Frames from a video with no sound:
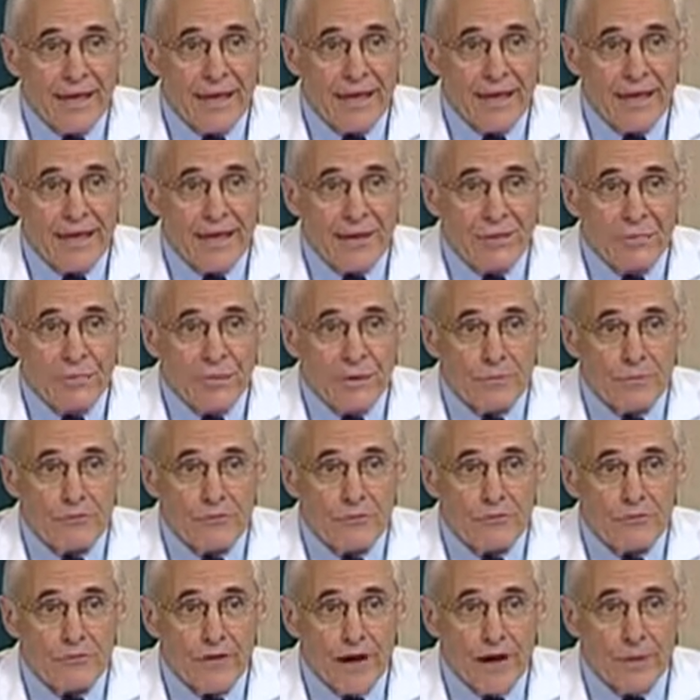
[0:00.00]
And we
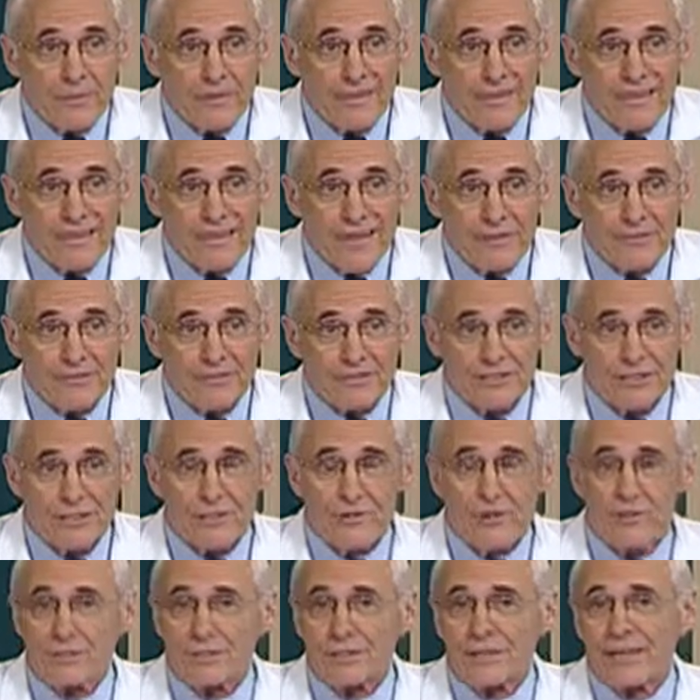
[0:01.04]
should probably never see
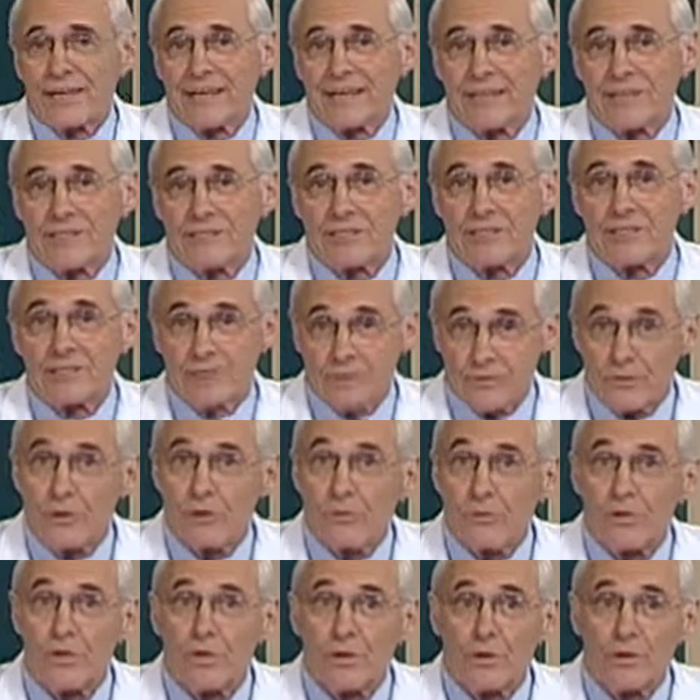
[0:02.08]
colon cancers if we
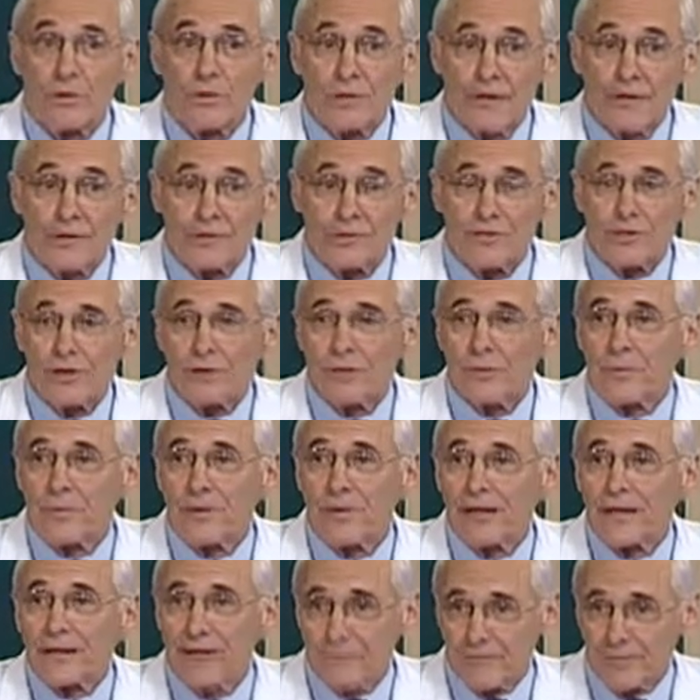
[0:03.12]
would colonoscope
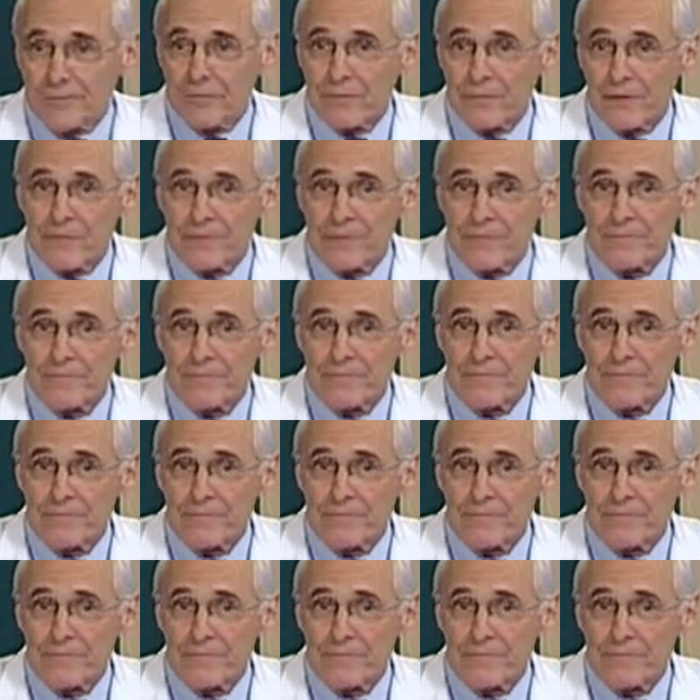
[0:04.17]
everybody.